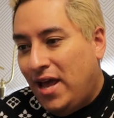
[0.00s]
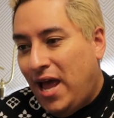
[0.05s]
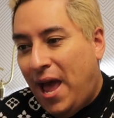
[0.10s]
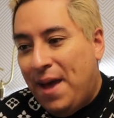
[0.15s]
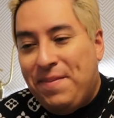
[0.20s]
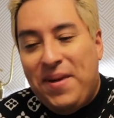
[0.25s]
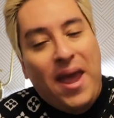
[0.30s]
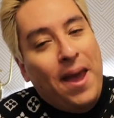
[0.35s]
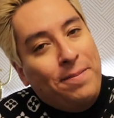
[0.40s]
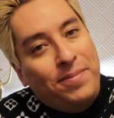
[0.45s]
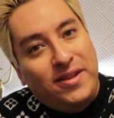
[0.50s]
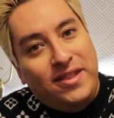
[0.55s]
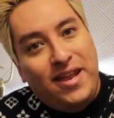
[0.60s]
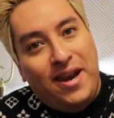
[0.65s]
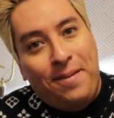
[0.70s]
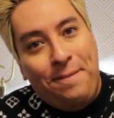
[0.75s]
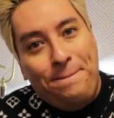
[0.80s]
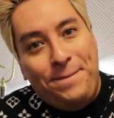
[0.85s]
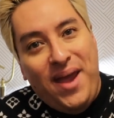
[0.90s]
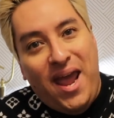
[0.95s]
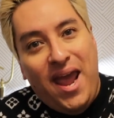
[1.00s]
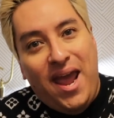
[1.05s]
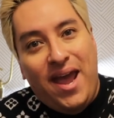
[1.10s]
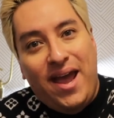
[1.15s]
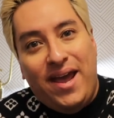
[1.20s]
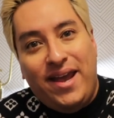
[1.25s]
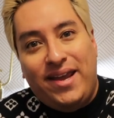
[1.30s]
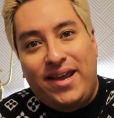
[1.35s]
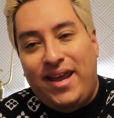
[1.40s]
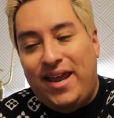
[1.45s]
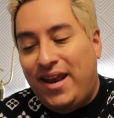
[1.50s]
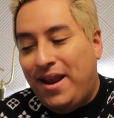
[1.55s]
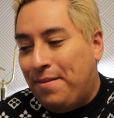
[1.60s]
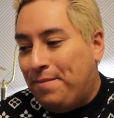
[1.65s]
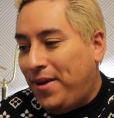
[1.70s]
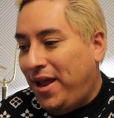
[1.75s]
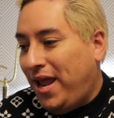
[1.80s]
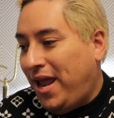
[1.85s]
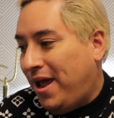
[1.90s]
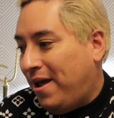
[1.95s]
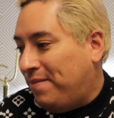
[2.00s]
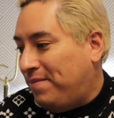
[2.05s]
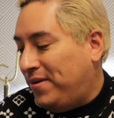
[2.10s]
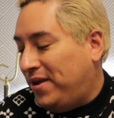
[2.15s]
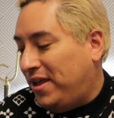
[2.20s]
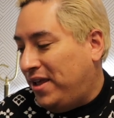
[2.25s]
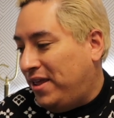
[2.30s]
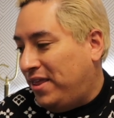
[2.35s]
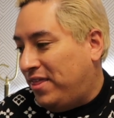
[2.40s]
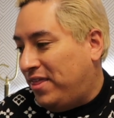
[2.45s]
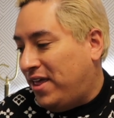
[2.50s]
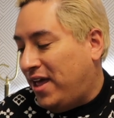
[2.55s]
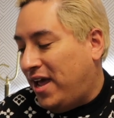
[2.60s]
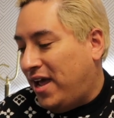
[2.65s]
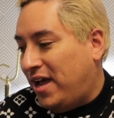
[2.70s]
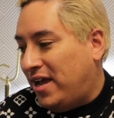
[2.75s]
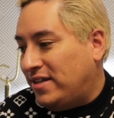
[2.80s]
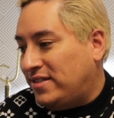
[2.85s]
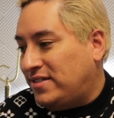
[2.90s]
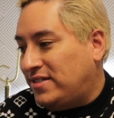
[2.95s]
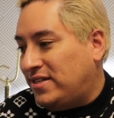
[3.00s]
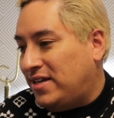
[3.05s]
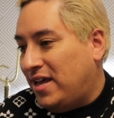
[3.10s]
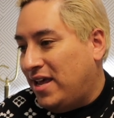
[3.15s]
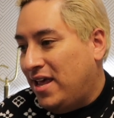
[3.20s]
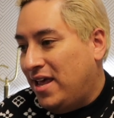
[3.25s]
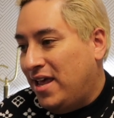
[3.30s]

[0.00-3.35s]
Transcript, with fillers: I'm happy that I'm back and I'm happy that